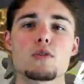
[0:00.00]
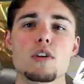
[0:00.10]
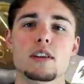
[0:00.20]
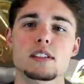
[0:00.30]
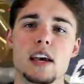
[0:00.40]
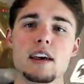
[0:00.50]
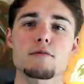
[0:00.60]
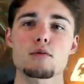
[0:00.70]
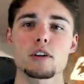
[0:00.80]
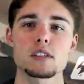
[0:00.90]
are the tank
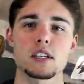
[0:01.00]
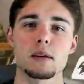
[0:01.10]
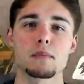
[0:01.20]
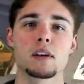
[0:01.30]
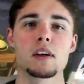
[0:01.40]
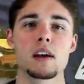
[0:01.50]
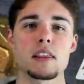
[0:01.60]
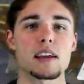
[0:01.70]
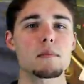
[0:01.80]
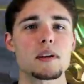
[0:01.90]
for your team.
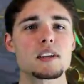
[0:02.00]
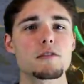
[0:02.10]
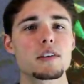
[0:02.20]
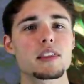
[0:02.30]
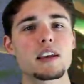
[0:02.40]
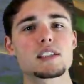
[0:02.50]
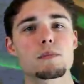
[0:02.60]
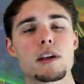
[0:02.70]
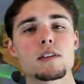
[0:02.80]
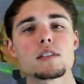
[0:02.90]
That can mean different things
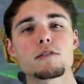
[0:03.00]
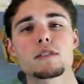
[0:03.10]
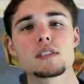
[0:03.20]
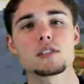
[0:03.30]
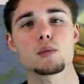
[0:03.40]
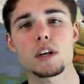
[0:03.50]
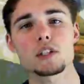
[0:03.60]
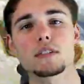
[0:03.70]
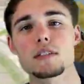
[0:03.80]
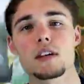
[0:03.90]
depending on different
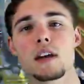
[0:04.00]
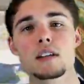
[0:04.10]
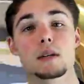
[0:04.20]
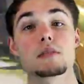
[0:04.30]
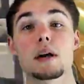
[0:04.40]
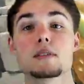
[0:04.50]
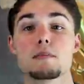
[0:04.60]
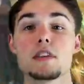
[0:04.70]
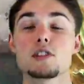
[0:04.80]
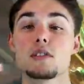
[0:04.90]
situations. Sometimes it
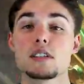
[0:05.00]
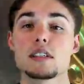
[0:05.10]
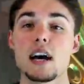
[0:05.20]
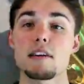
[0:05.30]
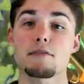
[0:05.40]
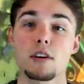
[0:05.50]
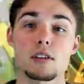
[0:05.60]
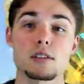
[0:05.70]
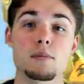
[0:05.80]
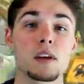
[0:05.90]
means you need to dive first.